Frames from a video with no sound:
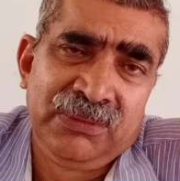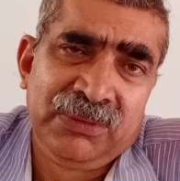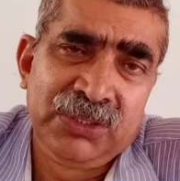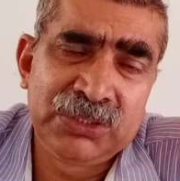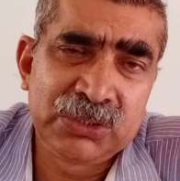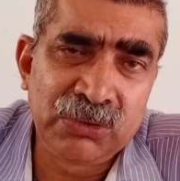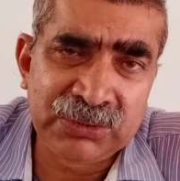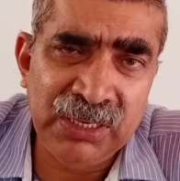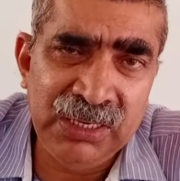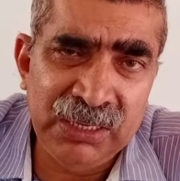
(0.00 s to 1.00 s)
The
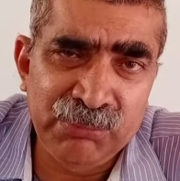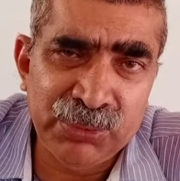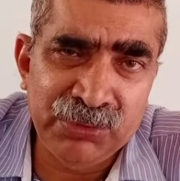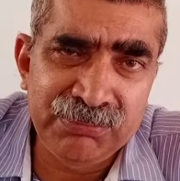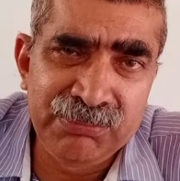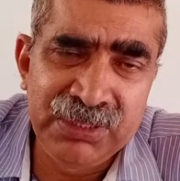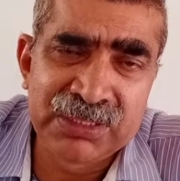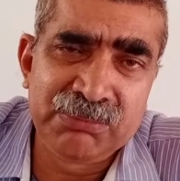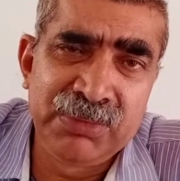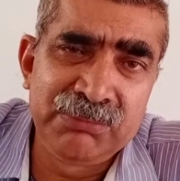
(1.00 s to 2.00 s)
total number of
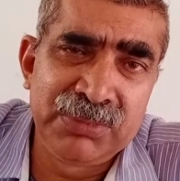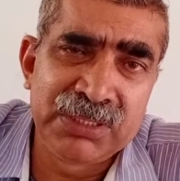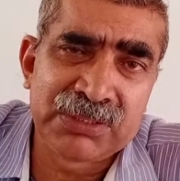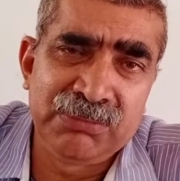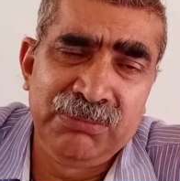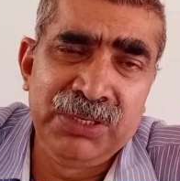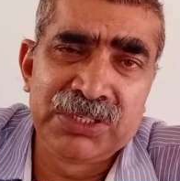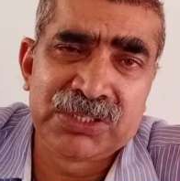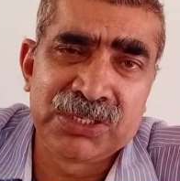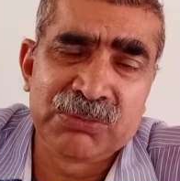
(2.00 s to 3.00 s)

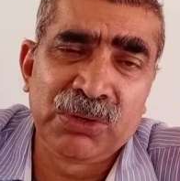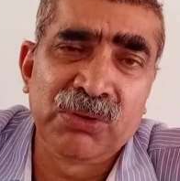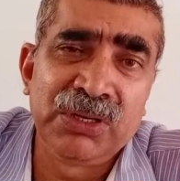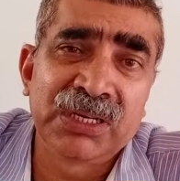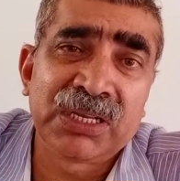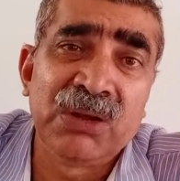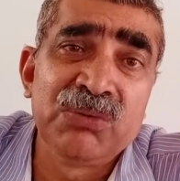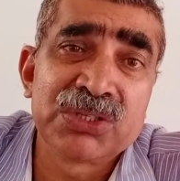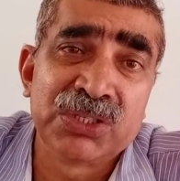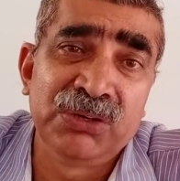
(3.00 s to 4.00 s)
ministers, we call it a
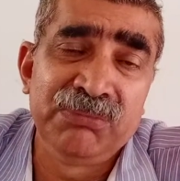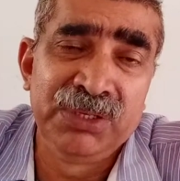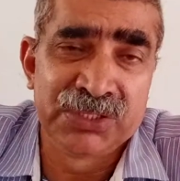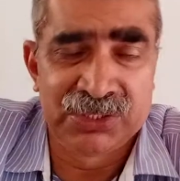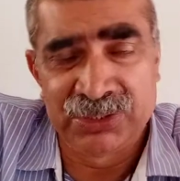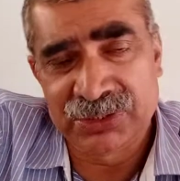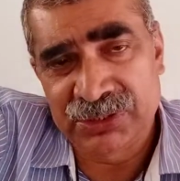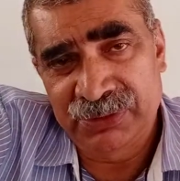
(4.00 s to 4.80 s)
council of ministers.